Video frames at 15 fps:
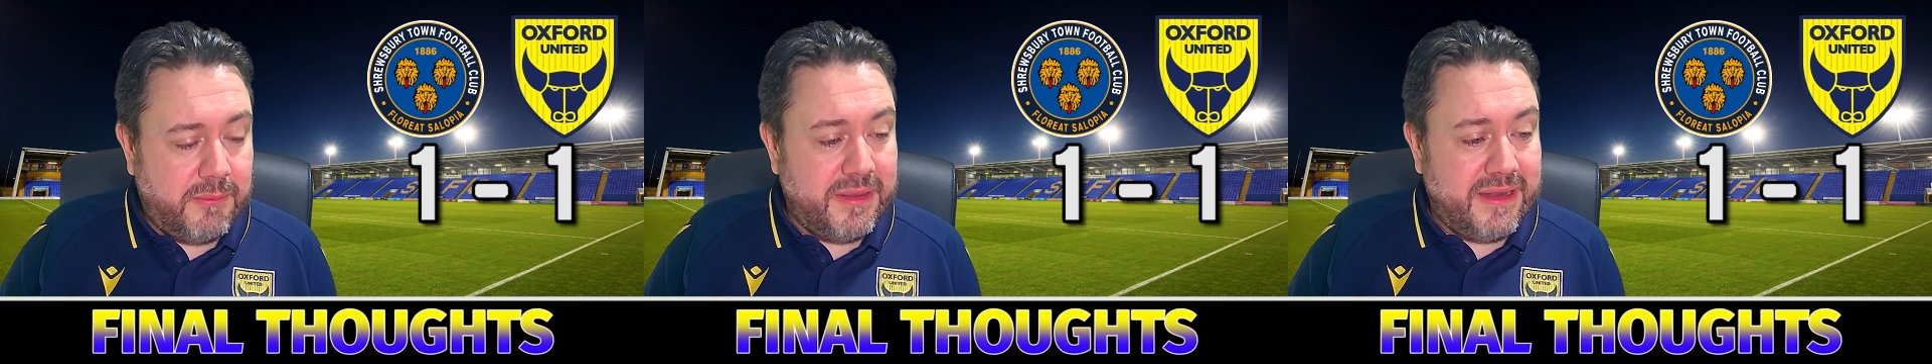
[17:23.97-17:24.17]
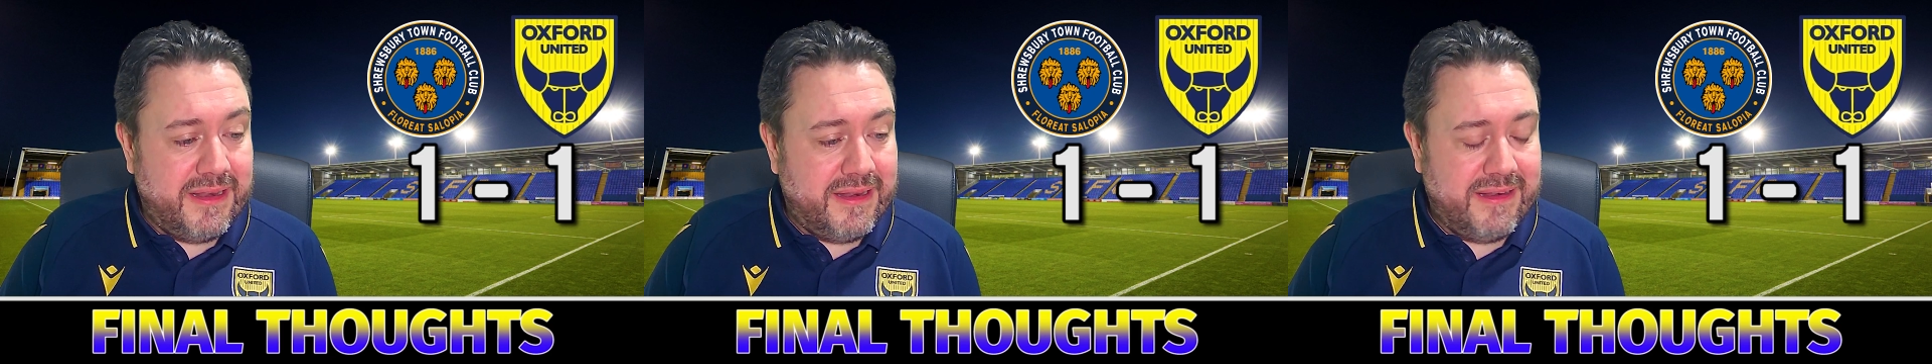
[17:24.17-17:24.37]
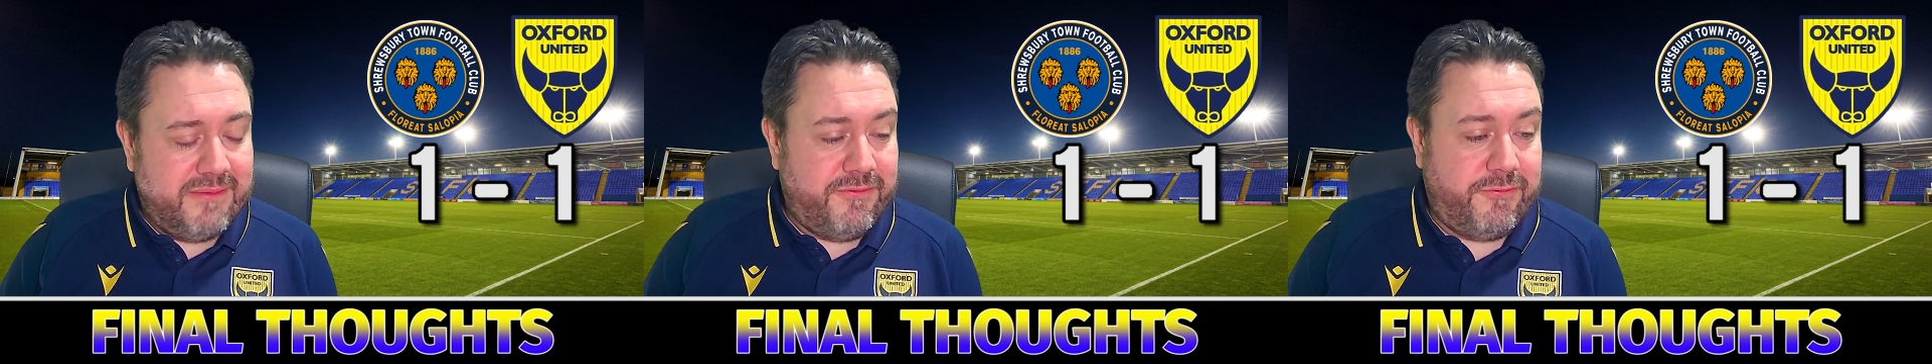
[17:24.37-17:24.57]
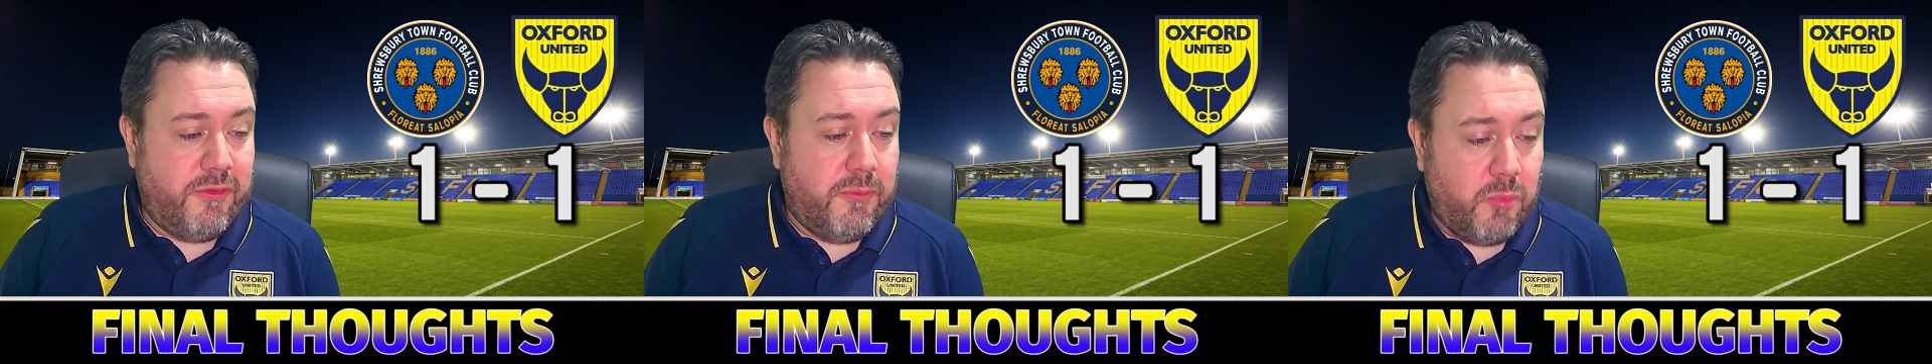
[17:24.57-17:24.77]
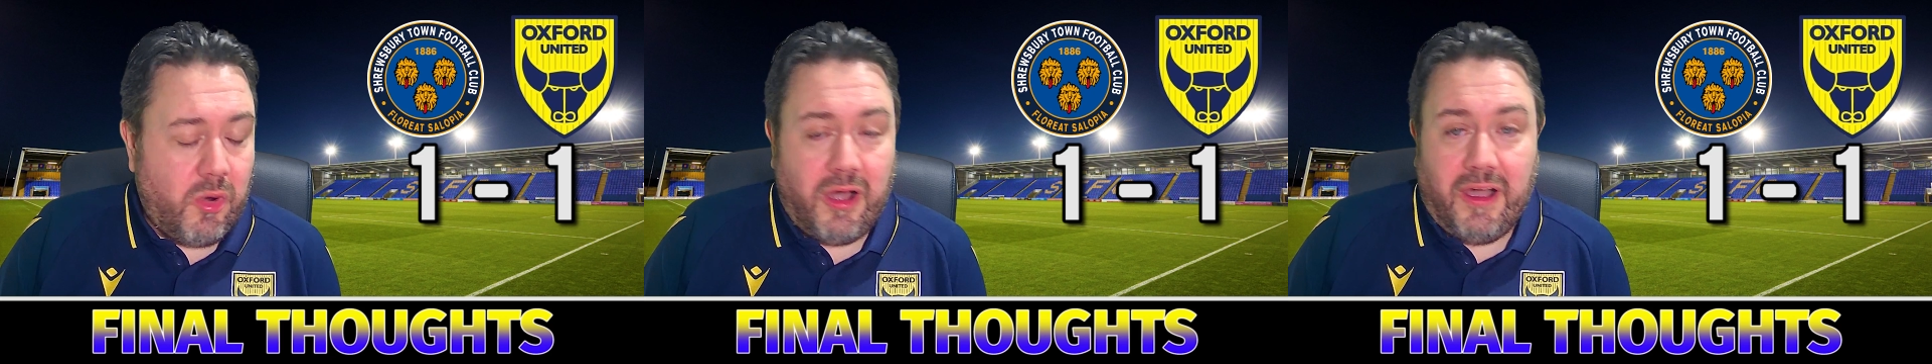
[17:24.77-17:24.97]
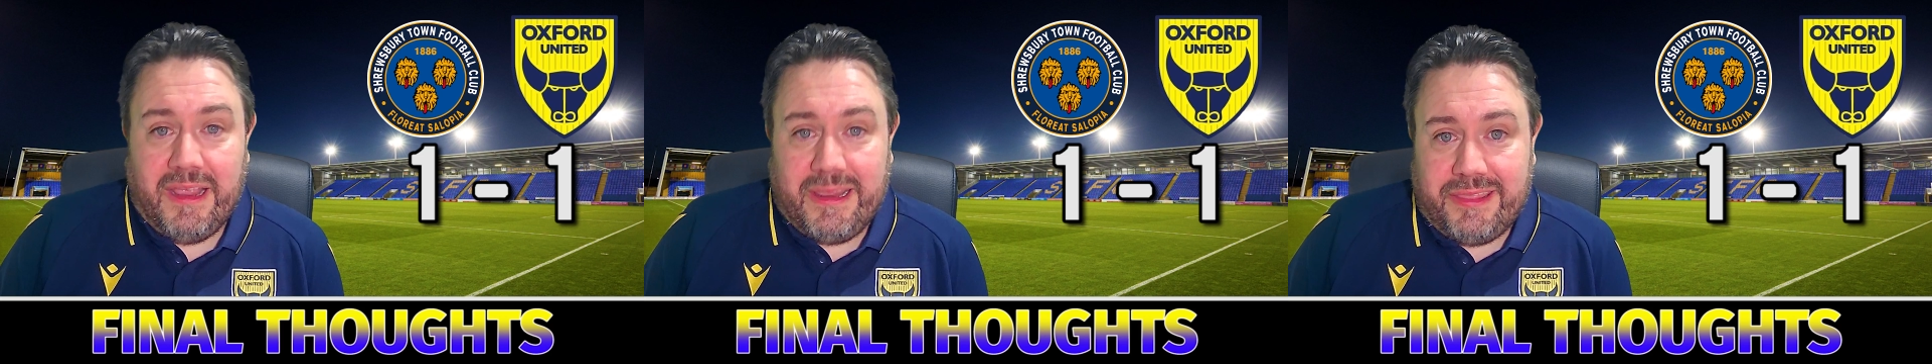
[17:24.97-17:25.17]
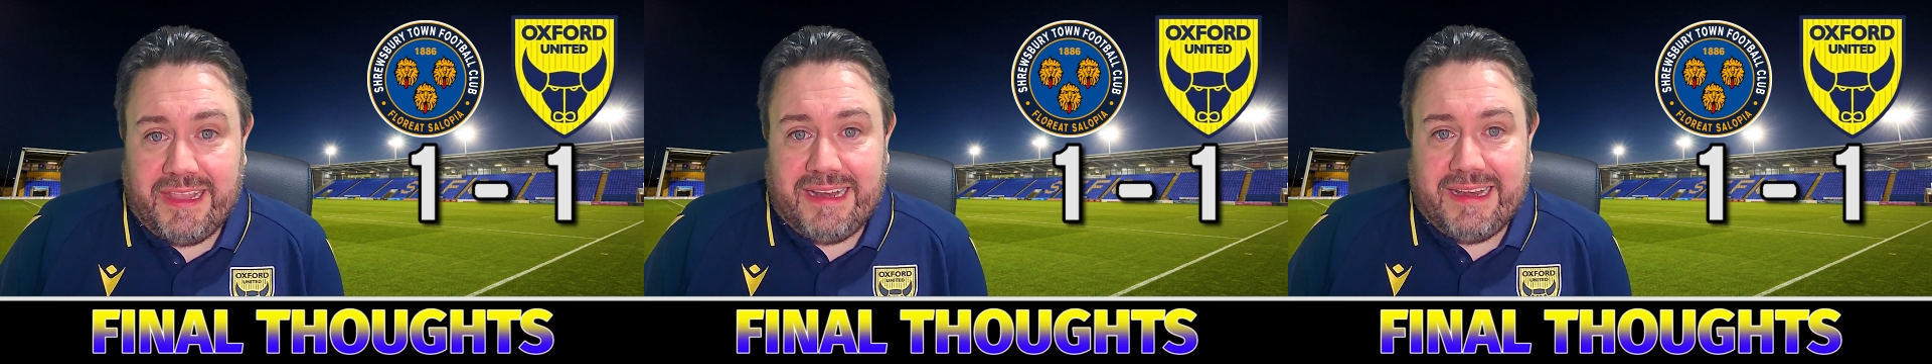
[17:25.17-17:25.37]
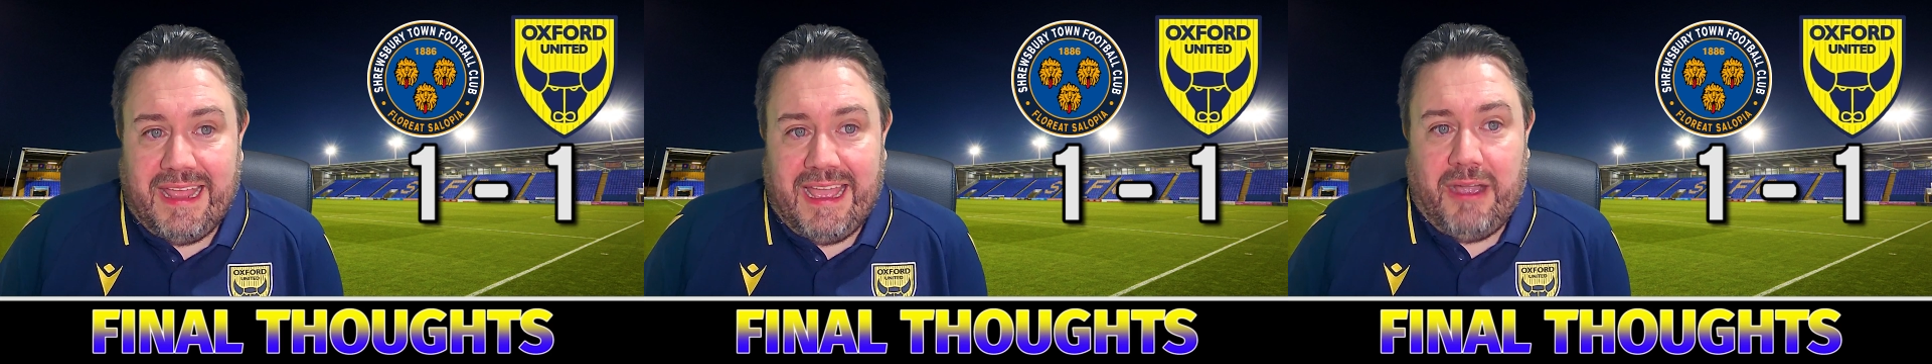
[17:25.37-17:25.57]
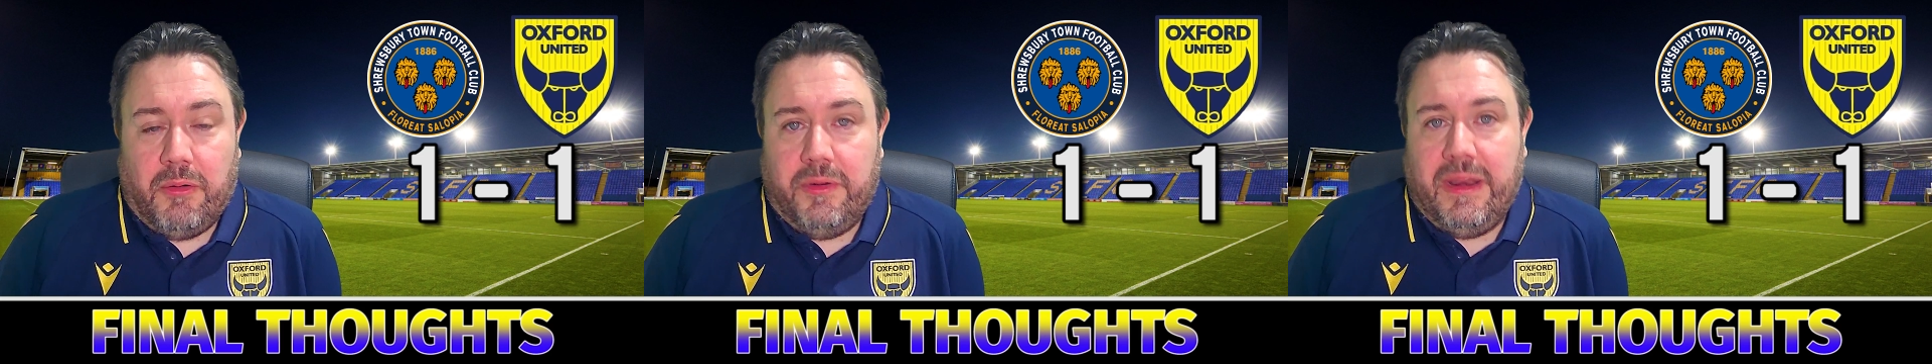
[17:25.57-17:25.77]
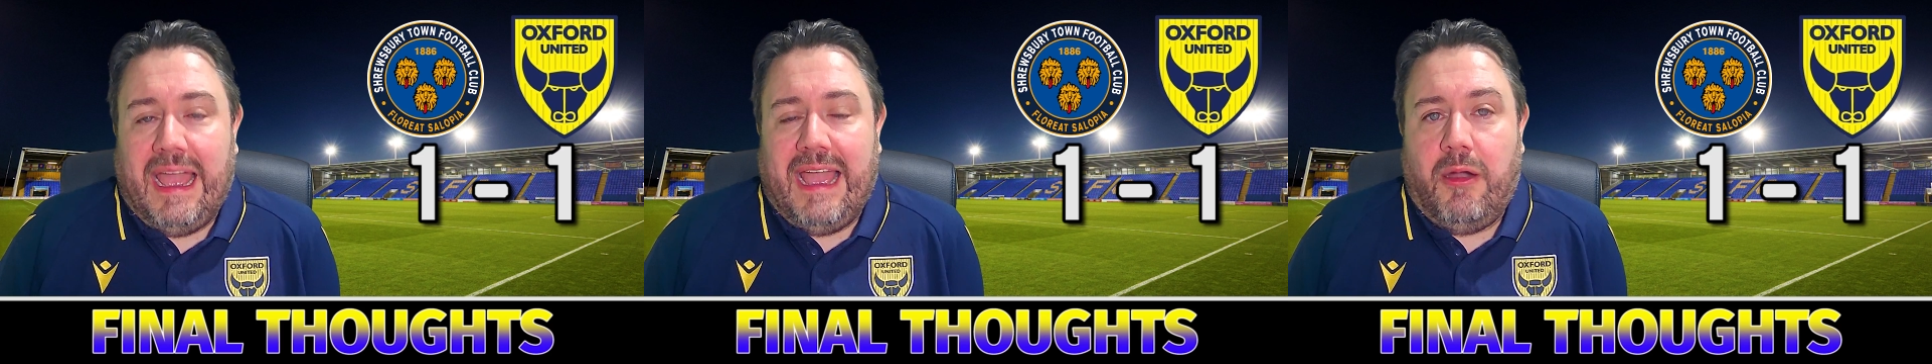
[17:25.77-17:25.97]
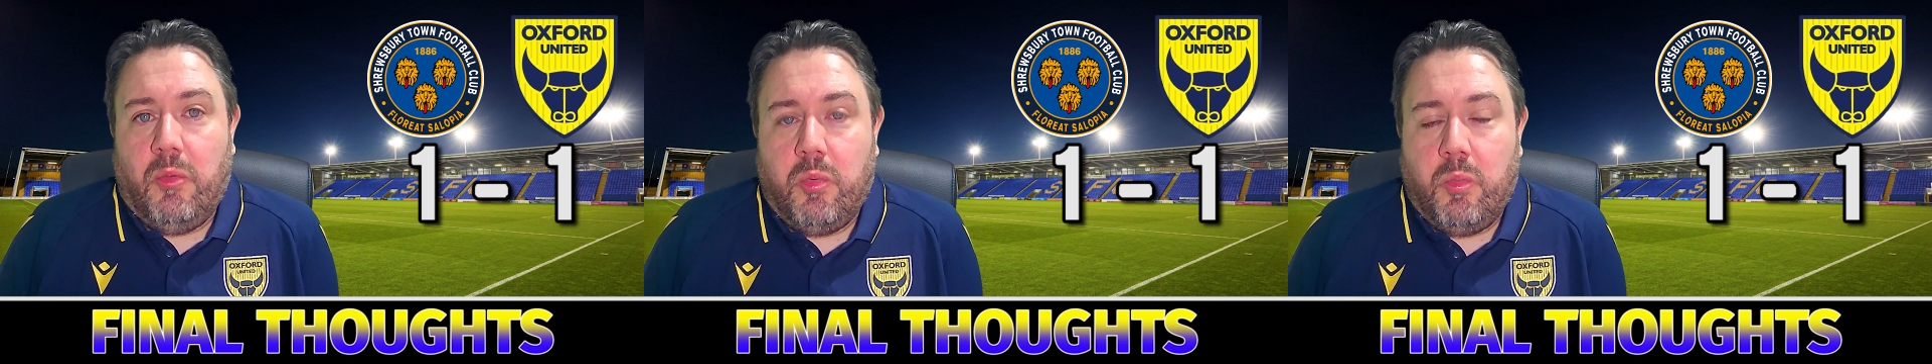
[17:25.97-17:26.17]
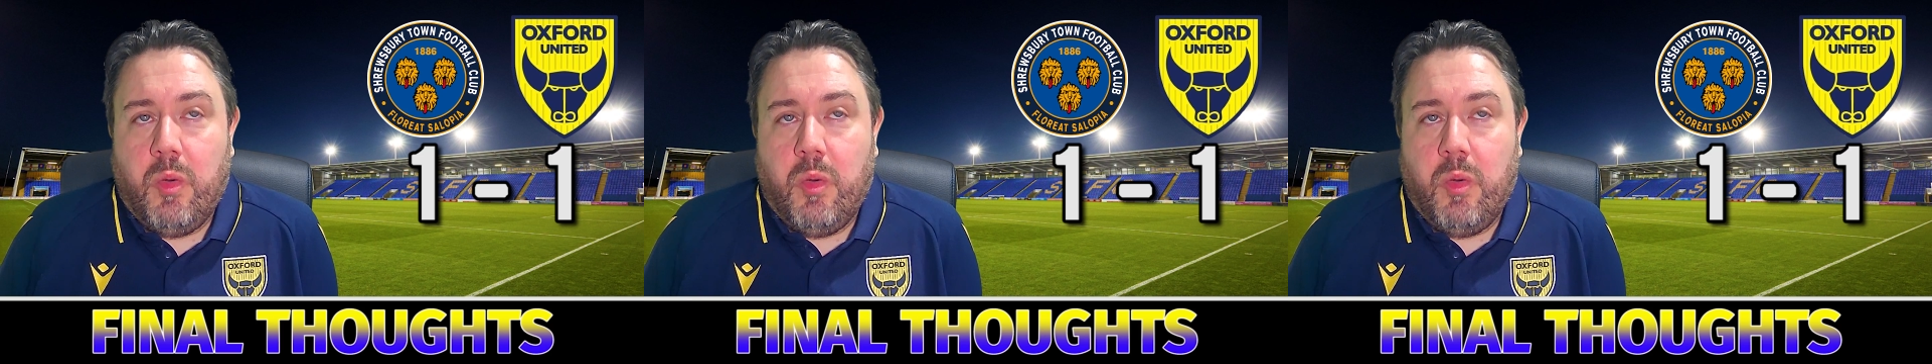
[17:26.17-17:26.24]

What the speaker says: I mean, from what I think now and how